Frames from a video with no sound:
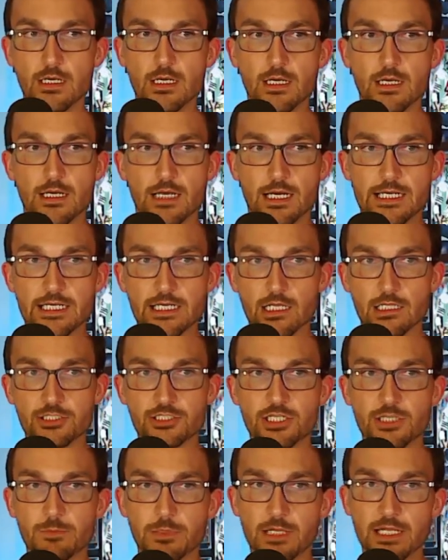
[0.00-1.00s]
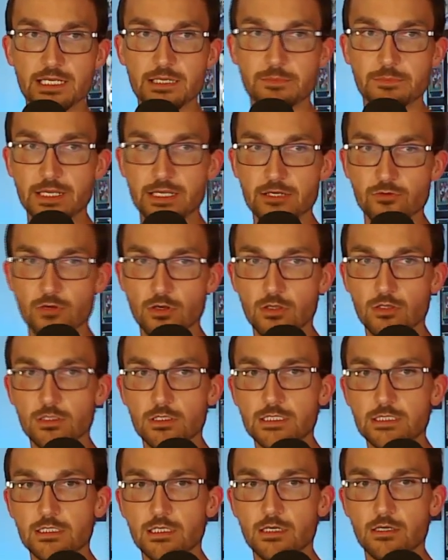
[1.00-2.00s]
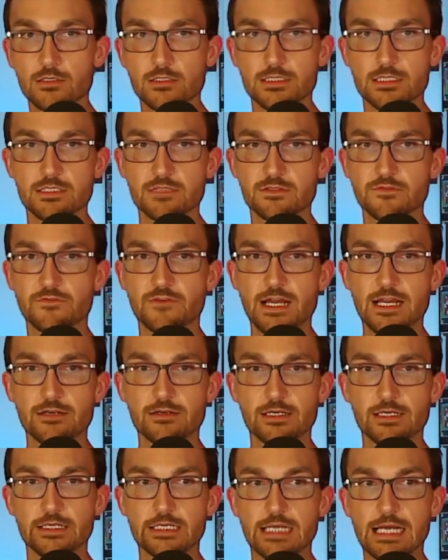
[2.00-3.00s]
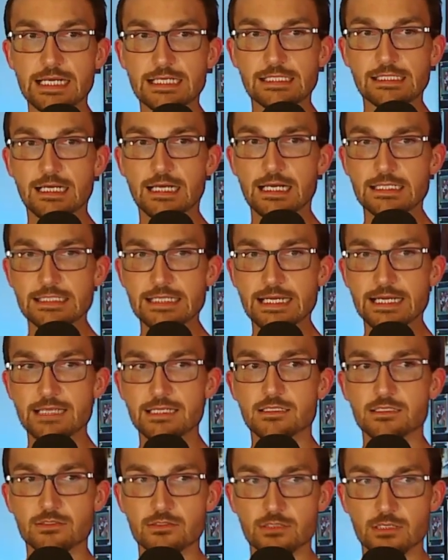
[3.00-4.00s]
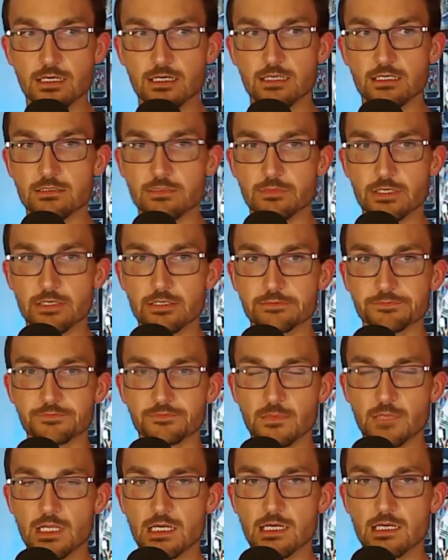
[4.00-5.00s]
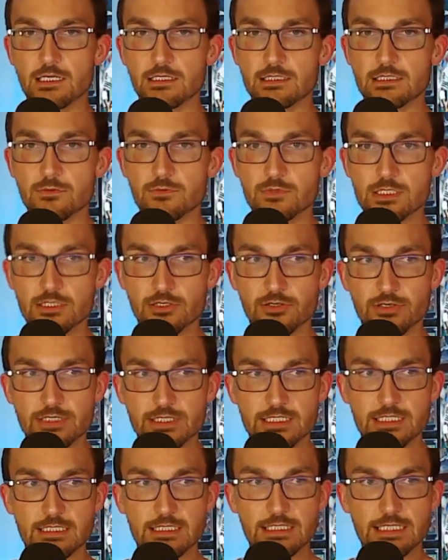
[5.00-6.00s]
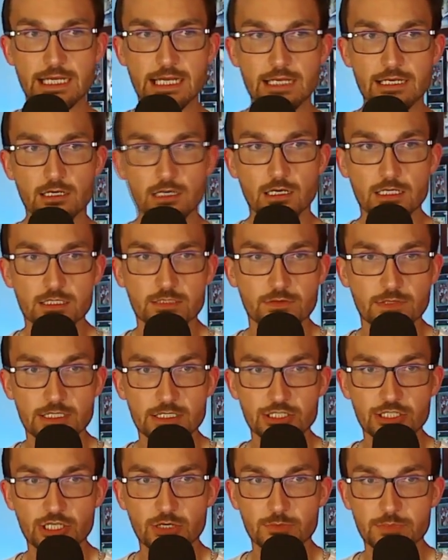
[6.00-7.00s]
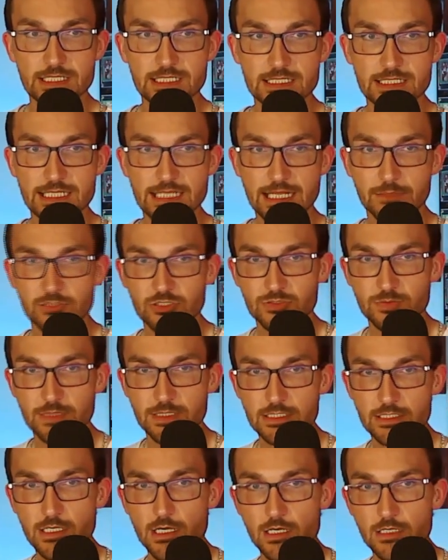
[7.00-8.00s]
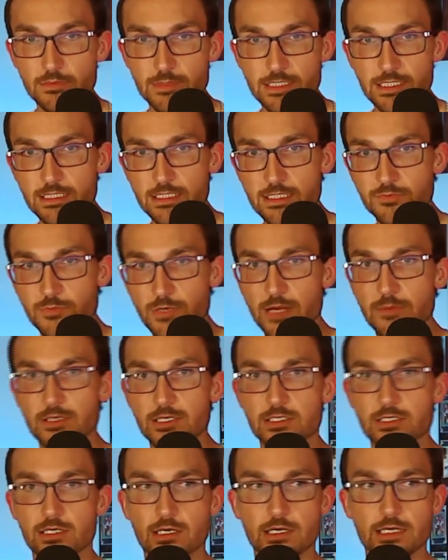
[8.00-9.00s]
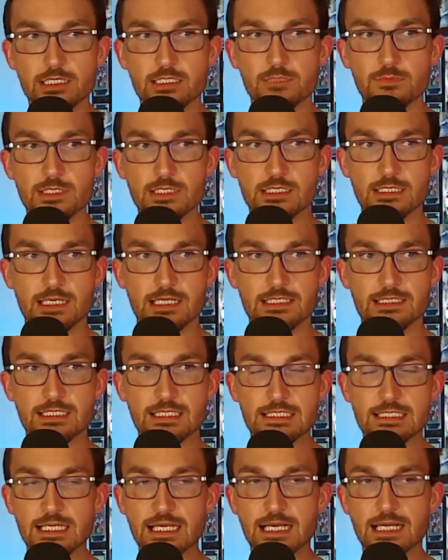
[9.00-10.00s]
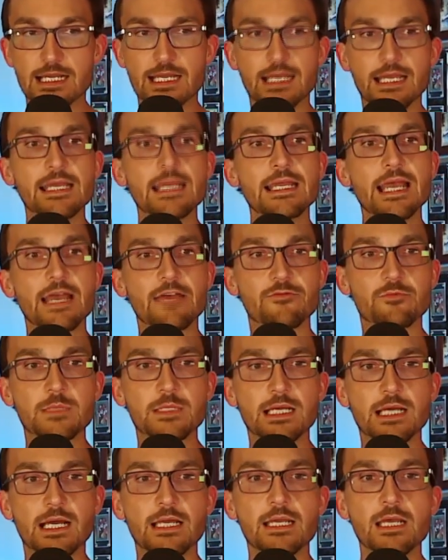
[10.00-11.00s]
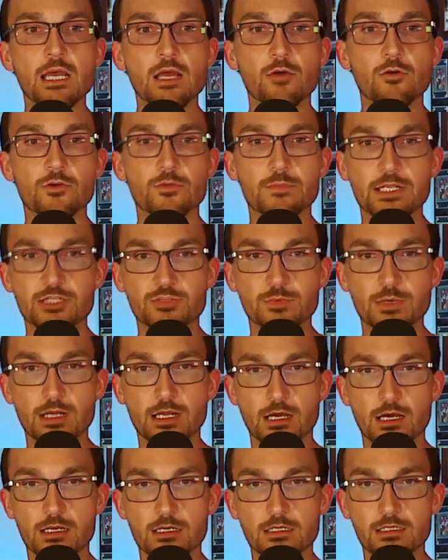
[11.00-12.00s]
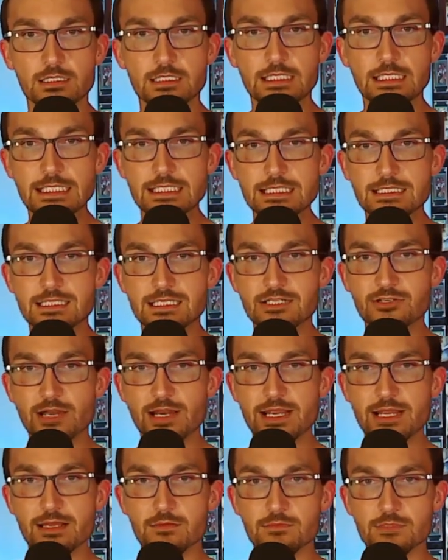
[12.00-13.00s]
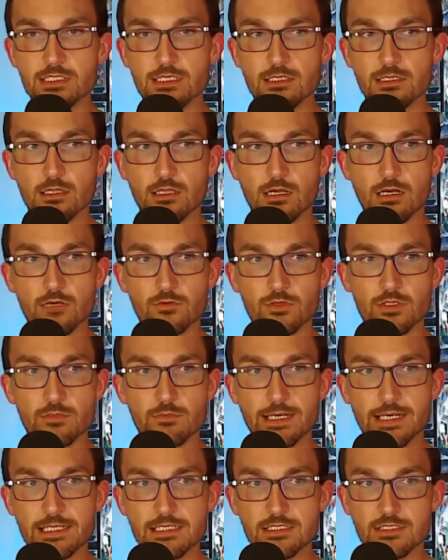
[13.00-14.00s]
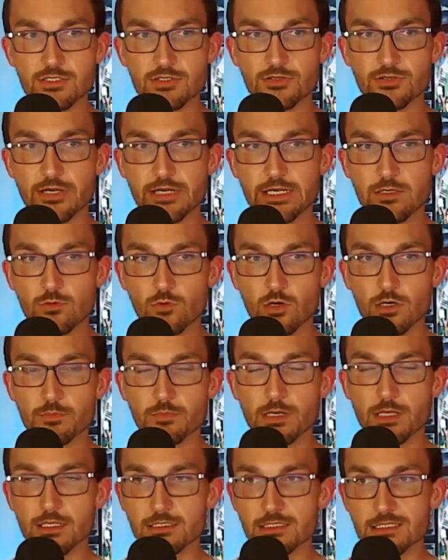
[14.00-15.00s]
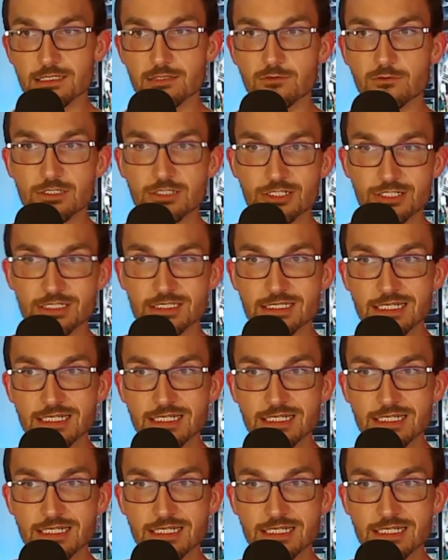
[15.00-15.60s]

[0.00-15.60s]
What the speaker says: Ideology played a big role in Carlson's firing. I guess you're talking about it. He was increasingly at odds with the GOP establishment dogma. His primary targets, besides the CIA, FBI, were Mitch McConnell and Lindsey Graham, along with Biden's Ukraine war policy, which is